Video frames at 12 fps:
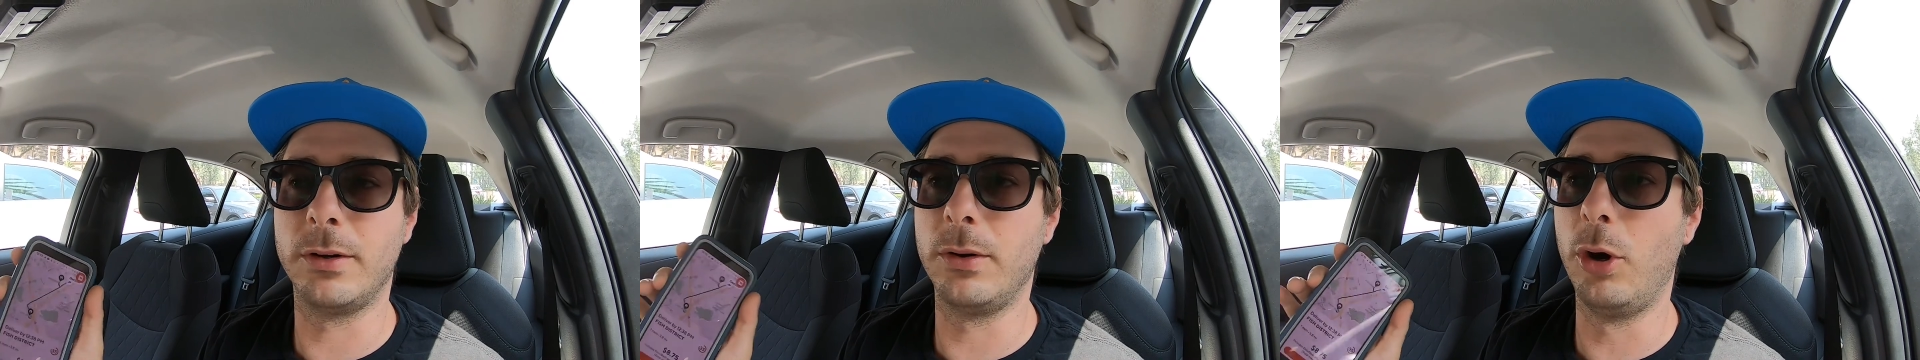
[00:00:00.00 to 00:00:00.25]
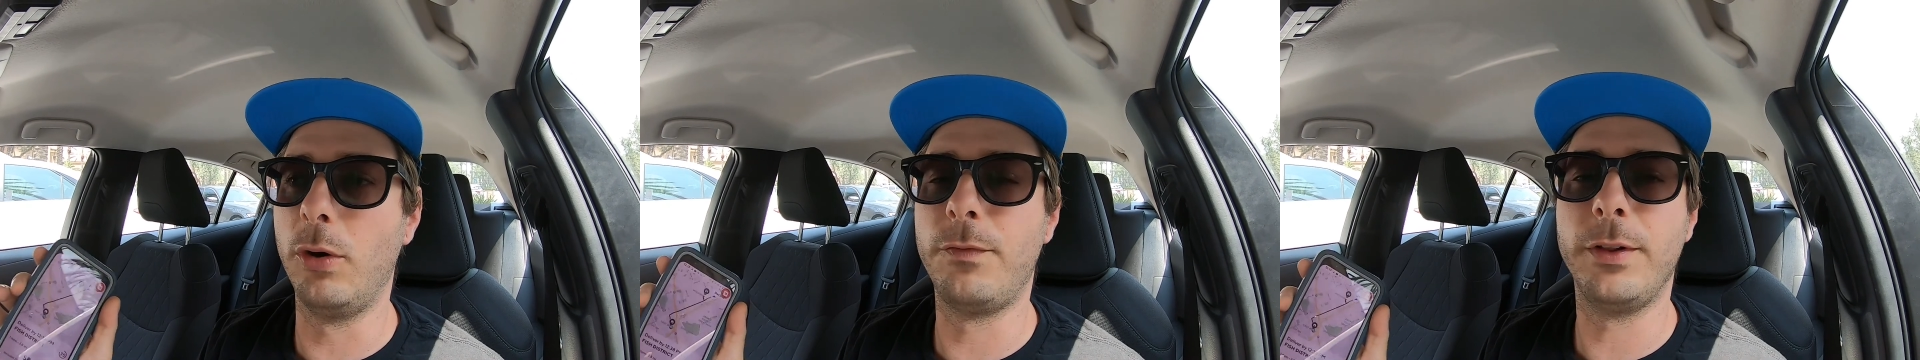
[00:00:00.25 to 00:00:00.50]

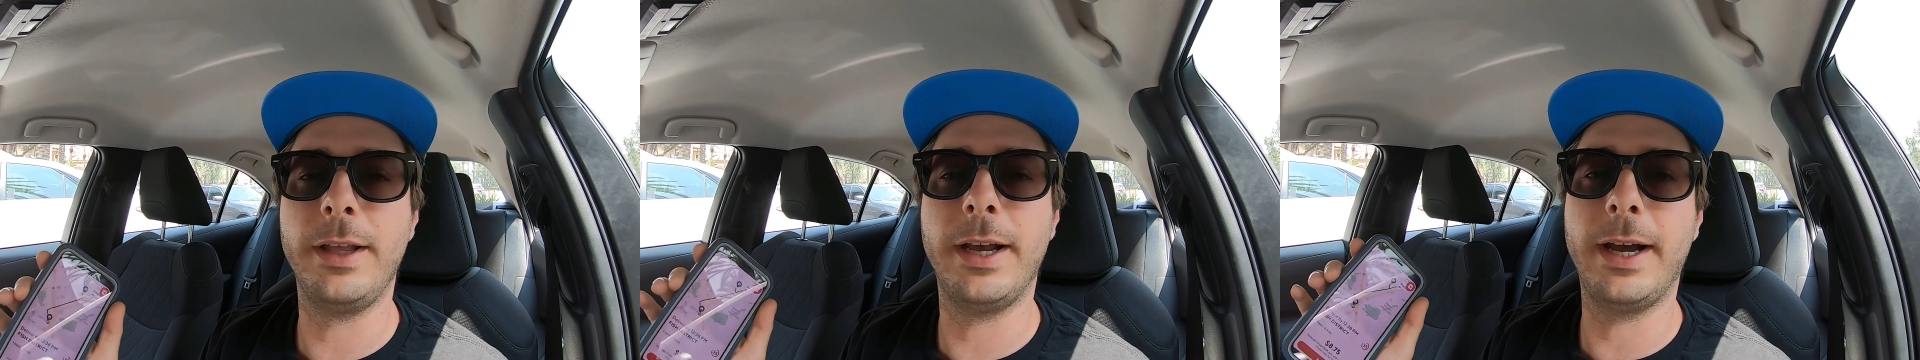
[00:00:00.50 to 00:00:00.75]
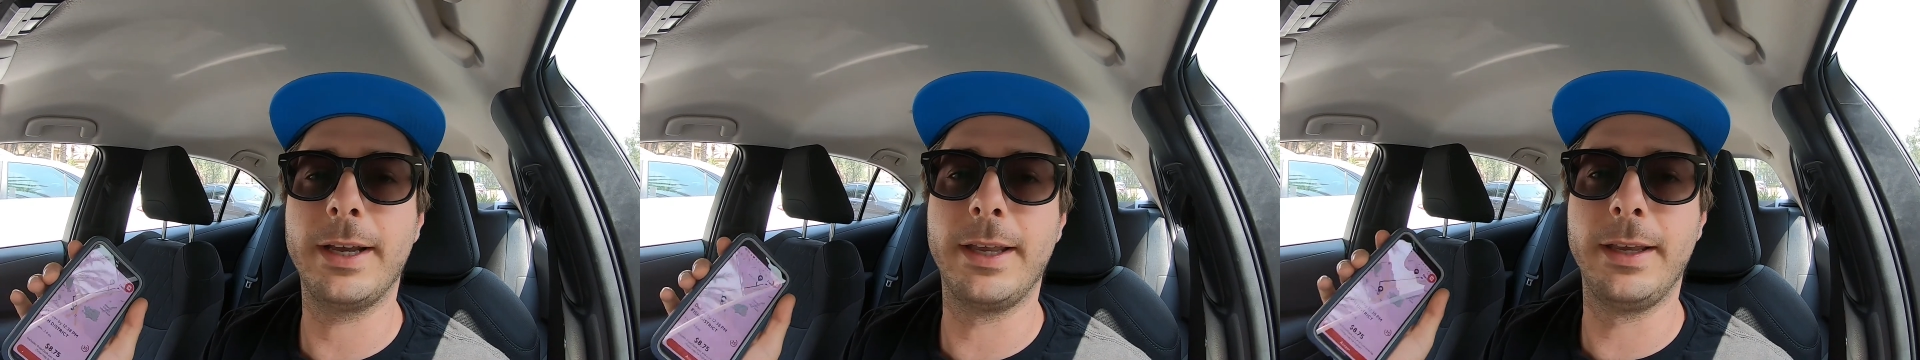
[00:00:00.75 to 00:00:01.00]
hopefully
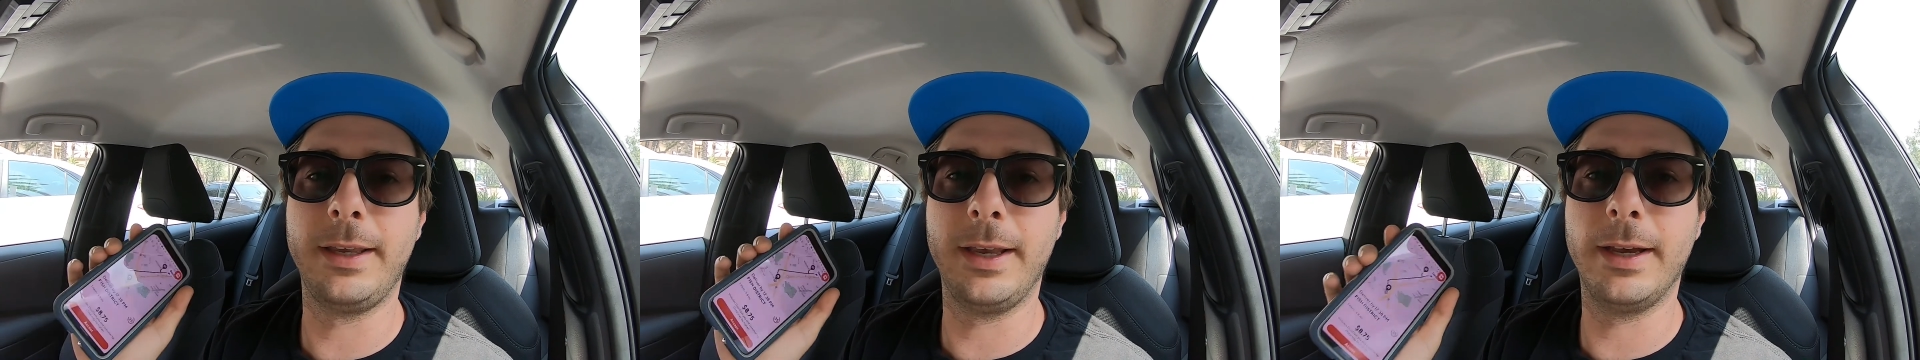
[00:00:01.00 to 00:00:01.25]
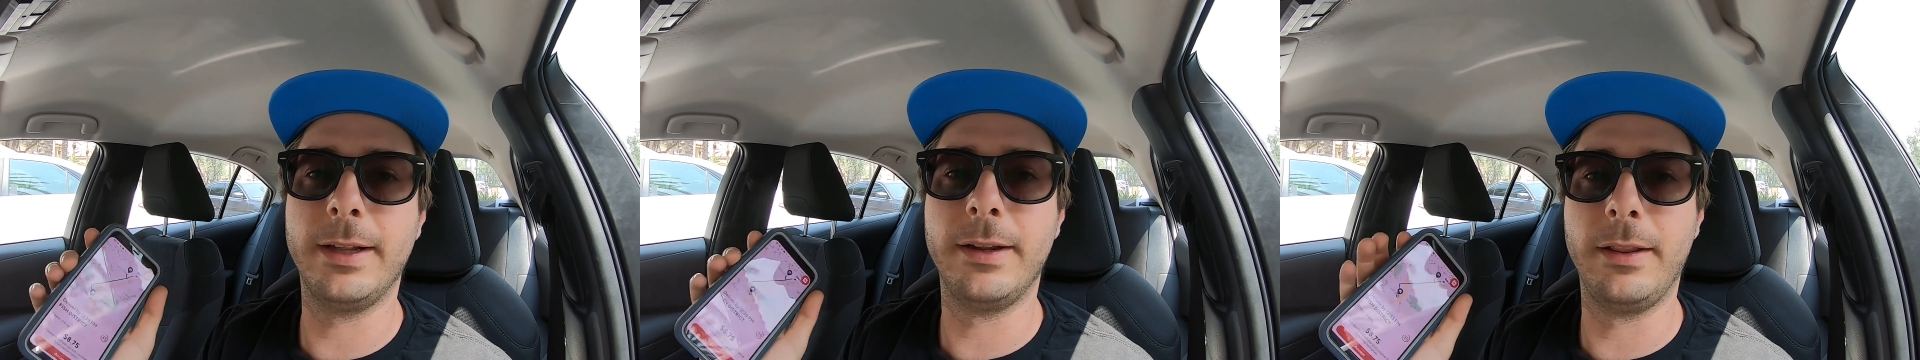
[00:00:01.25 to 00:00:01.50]
I can
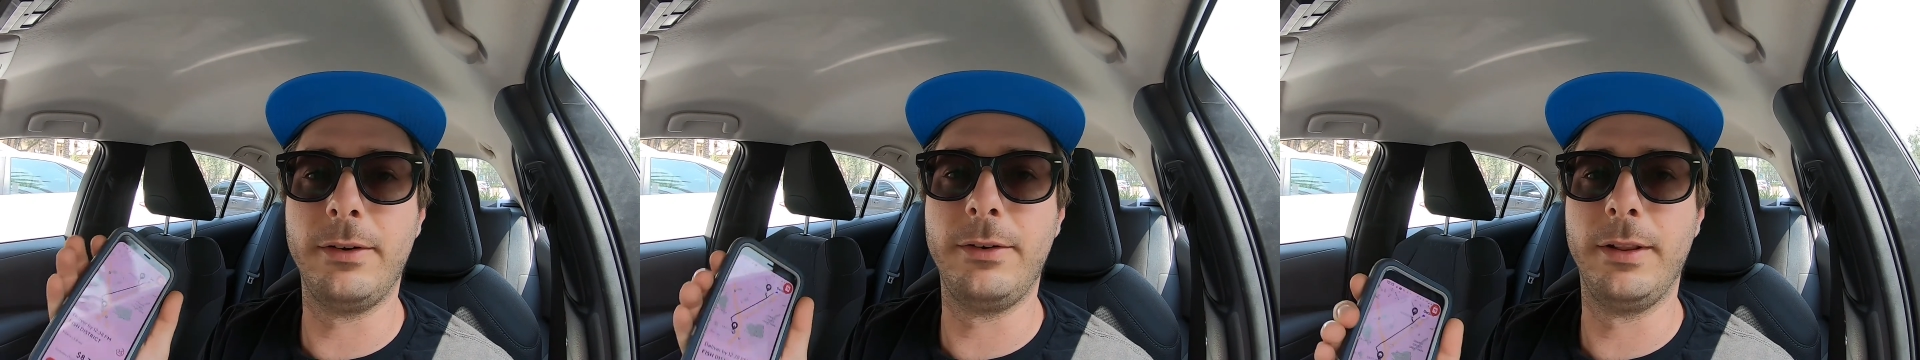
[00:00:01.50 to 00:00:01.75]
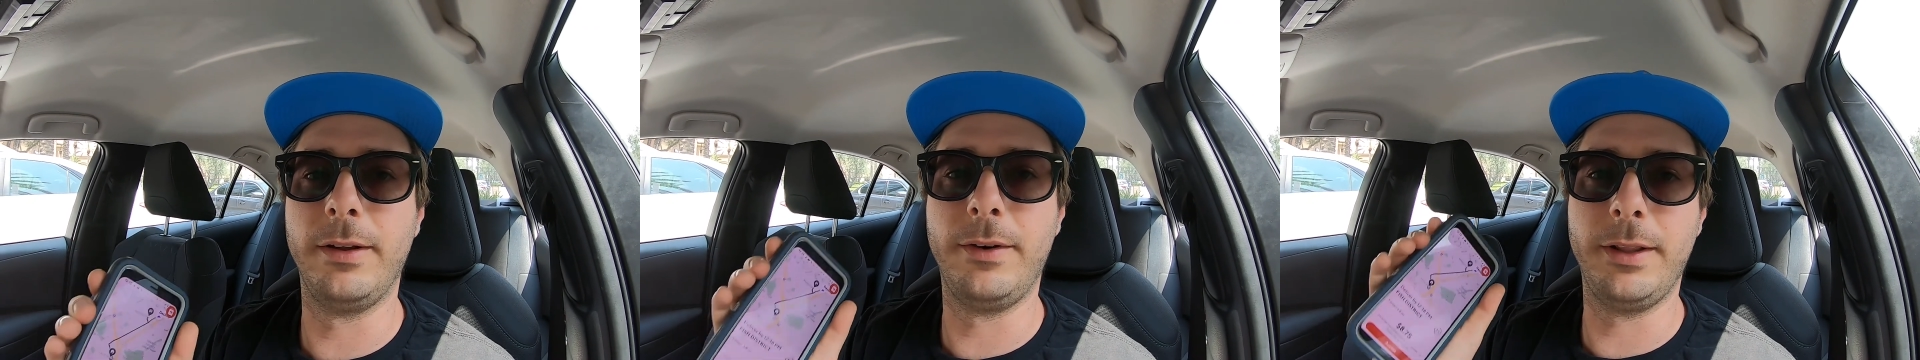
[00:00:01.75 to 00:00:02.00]
get another
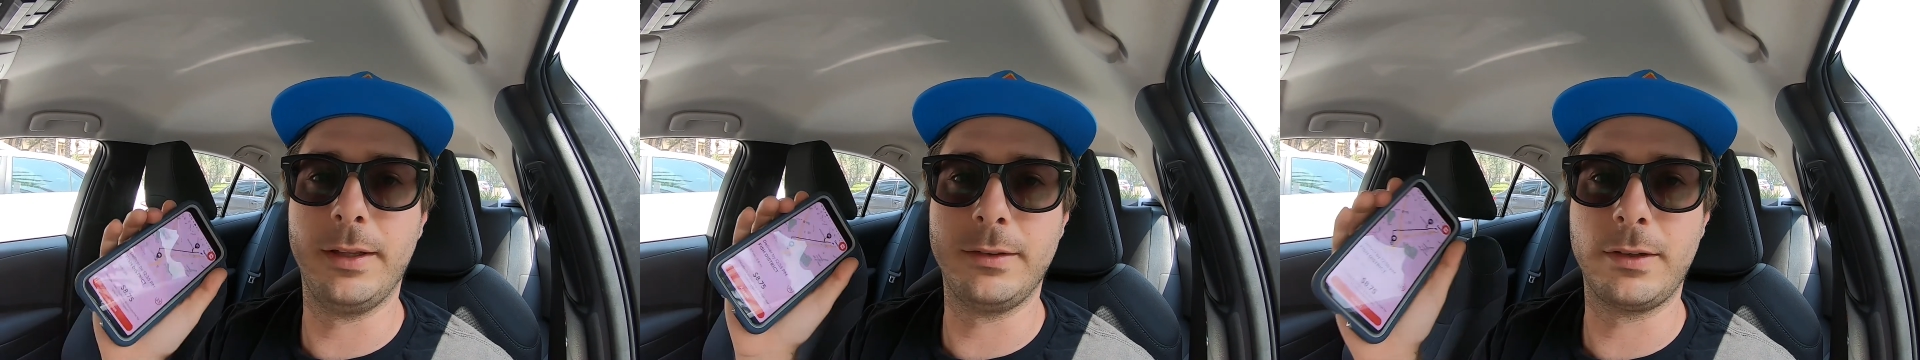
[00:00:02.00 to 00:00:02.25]
delivery that's